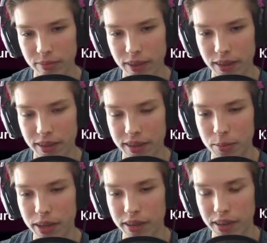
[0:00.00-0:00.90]
It's deemed
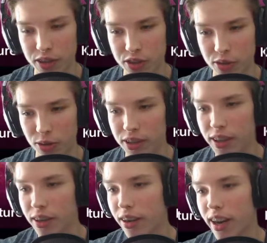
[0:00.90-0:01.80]
as the control
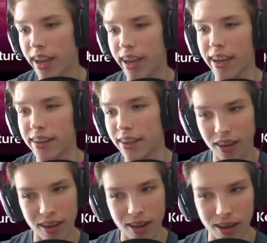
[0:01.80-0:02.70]
center, and
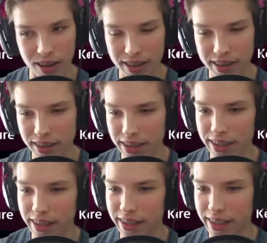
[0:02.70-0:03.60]
honestly,
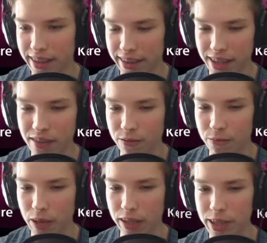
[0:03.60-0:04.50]
it's going to
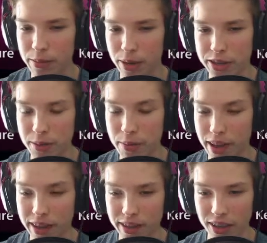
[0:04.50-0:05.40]
very much
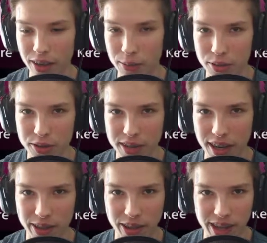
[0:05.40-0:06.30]
depend on per
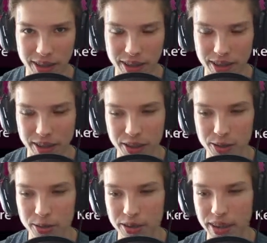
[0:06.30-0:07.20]
title how this is
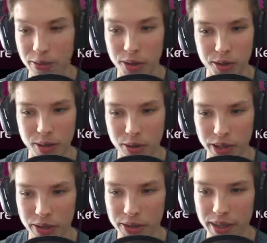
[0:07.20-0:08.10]
used and whether I want to
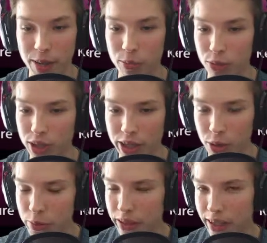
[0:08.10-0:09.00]
use it. I'm really
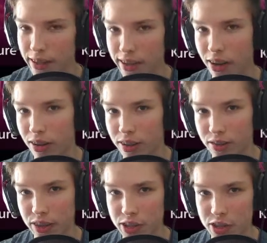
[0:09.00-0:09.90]
hoping that the cards
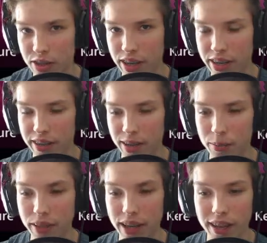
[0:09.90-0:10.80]
feature is something
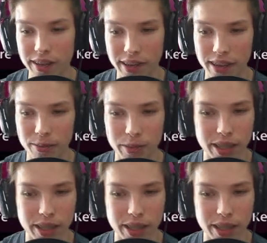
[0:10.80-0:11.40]
that can be